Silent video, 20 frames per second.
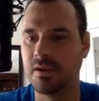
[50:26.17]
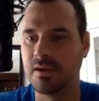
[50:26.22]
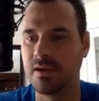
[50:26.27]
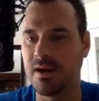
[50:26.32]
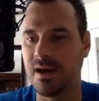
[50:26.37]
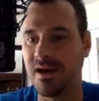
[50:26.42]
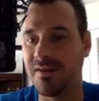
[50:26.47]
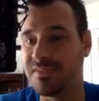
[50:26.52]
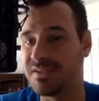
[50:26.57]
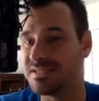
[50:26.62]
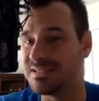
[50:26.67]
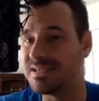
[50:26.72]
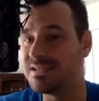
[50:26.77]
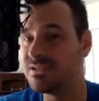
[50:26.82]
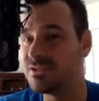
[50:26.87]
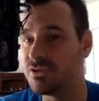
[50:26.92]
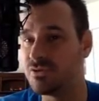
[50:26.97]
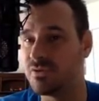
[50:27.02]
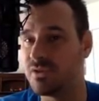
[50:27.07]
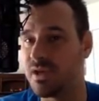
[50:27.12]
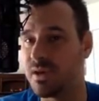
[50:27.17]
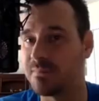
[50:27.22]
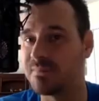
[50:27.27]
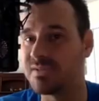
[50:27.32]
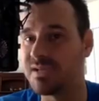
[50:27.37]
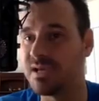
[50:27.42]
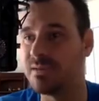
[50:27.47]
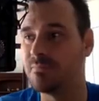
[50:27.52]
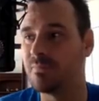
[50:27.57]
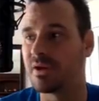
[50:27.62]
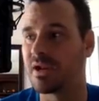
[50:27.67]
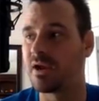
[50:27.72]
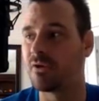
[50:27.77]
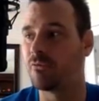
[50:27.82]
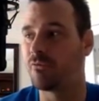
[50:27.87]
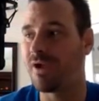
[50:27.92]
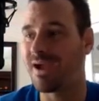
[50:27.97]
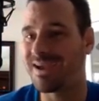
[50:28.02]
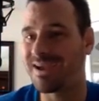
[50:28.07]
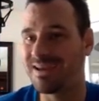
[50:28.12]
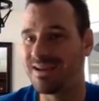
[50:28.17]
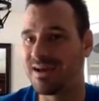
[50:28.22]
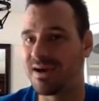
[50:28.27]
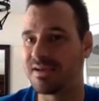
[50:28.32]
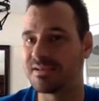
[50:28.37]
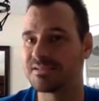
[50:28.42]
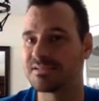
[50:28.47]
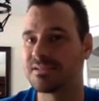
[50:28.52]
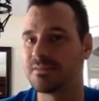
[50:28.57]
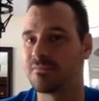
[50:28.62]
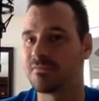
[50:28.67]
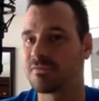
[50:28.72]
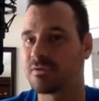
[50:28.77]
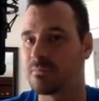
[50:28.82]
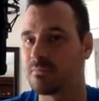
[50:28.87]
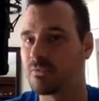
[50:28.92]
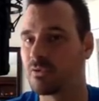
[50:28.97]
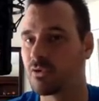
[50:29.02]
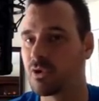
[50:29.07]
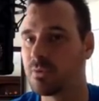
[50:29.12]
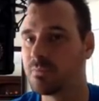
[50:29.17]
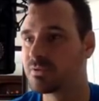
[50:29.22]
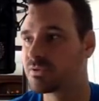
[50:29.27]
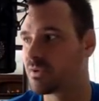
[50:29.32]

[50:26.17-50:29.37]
that didn't do the update, but I recognized them from group,